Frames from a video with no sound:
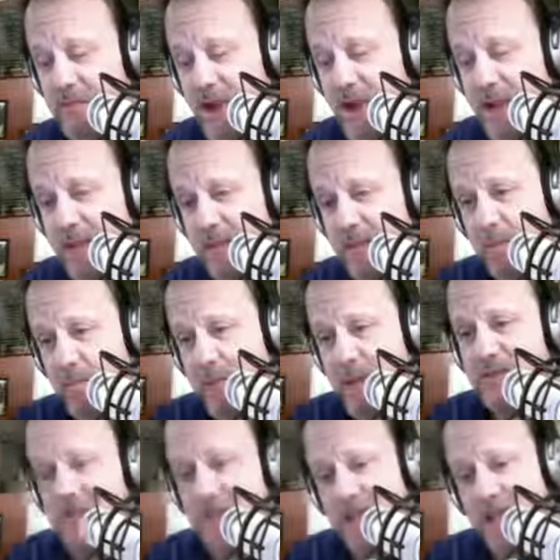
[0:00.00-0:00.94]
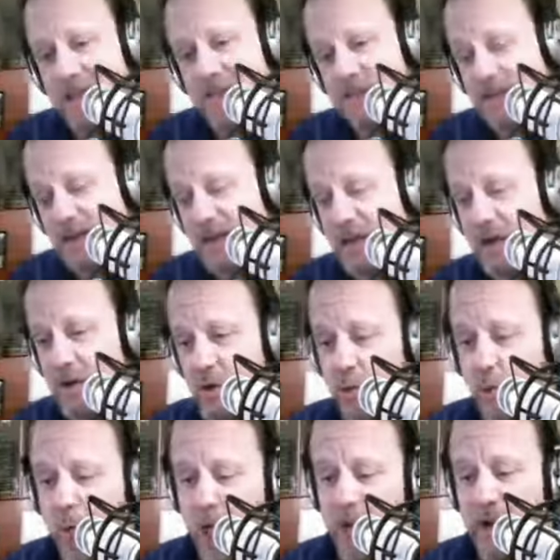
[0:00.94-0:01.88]
to try to get the best guests and get
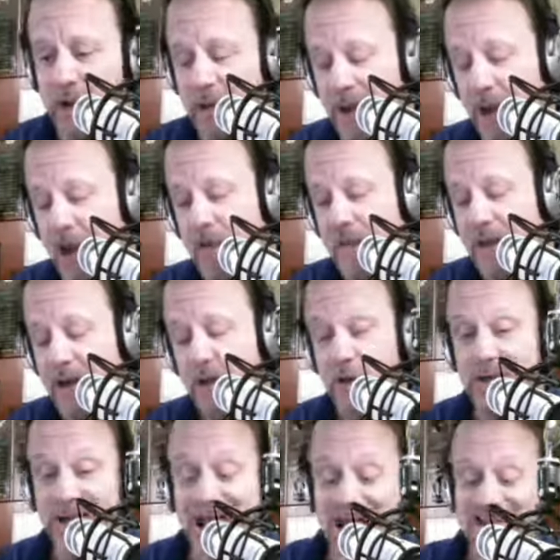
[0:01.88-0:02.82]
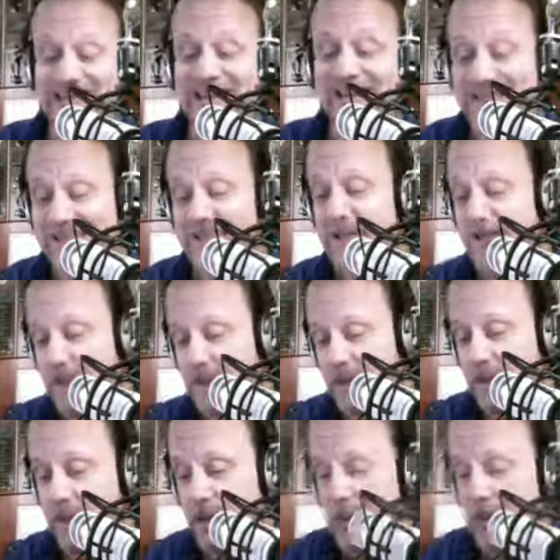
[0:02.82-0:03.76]
good quality and all that good content.